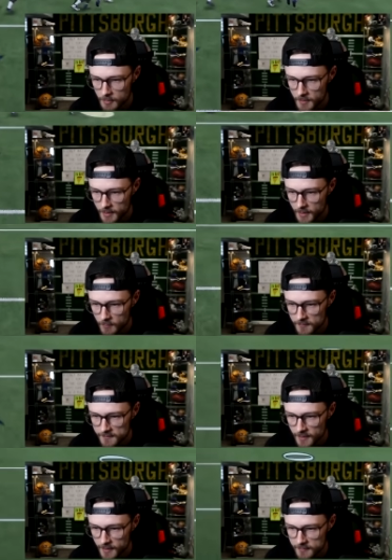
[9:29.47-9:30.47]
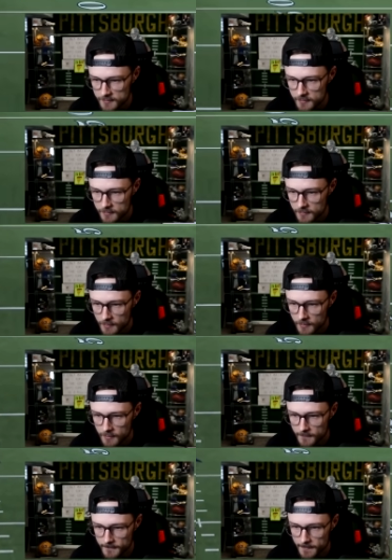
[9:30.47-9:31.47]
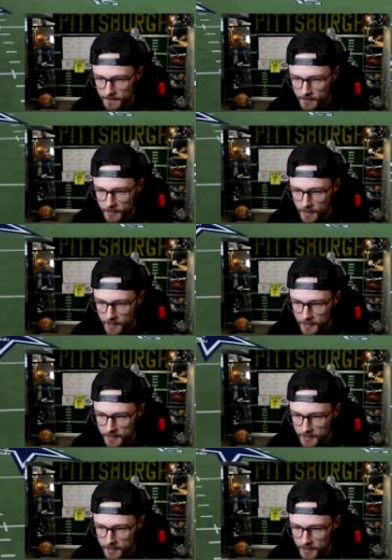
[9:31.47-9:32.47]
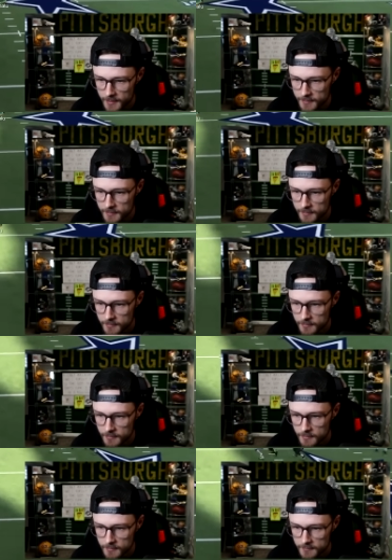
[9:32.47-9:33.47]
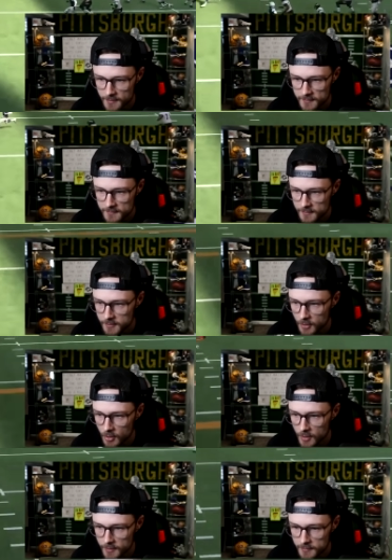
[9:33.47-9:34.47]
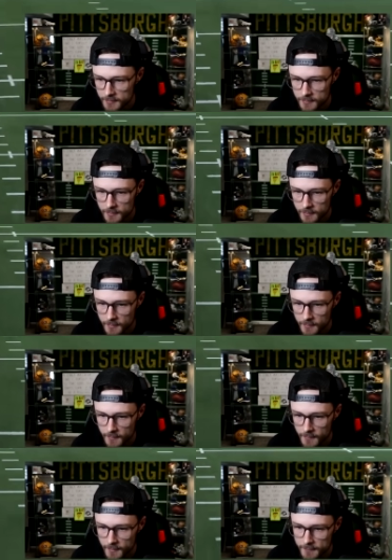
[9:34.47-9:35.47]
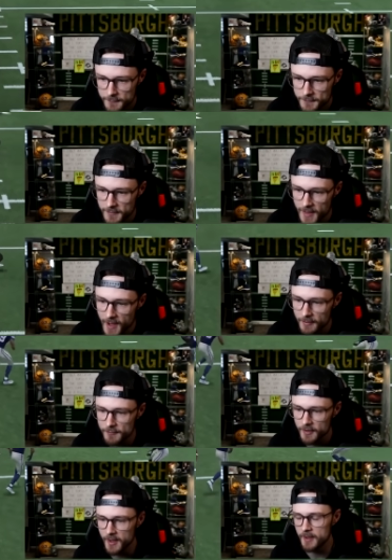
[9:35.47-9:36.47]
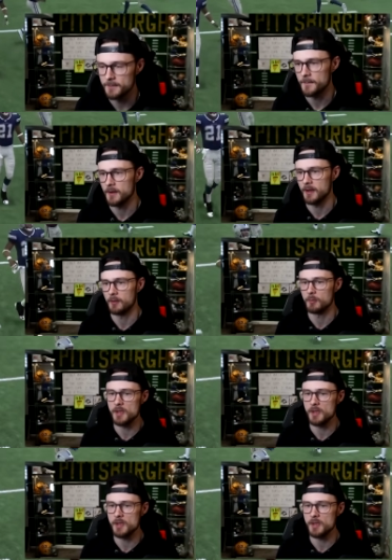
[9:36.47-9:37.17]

Come oh on, my guy, what's next? I gotta get in. This isn't good. Fluff. Okay. Okay.